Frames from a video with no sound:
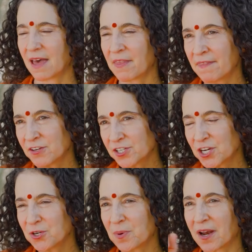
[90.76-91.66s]
And then
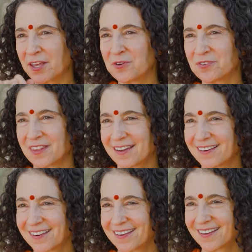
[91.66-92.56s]
there's her body over
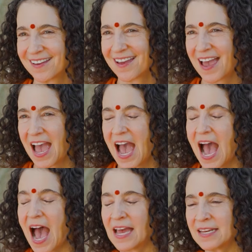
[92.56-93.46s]
there.
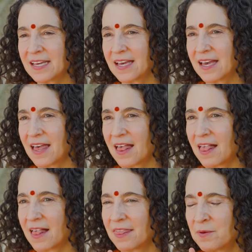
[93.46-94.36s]
And
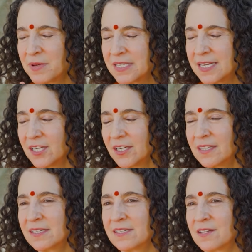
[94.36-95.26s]
the
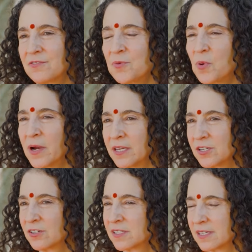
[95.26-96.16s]
materialistic
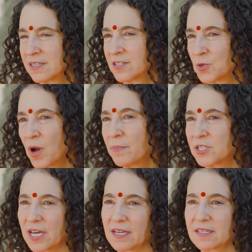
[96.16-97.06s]
viewpoint turns us into
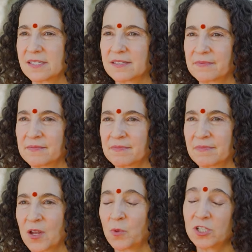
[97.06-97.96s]
objects.
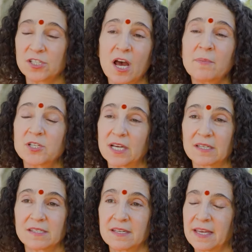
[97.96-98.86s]
We're just
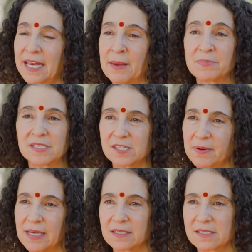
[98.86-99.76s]
objects sitting in empty
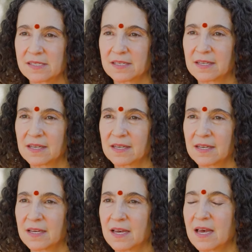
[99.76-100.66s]
space.
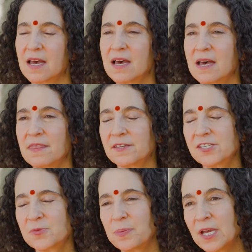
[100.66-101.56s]
The
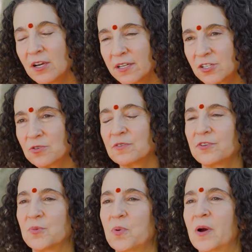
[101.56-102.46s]
spiritual
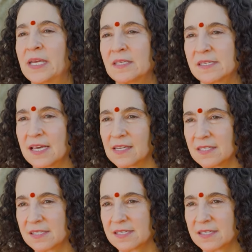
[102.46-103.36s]
viewpoint
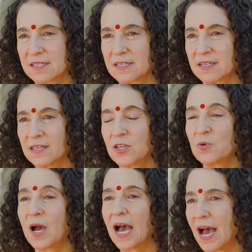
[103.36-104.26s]
says
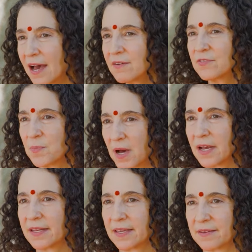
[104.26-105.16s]
you have a
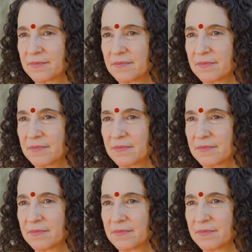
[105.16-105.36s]
body.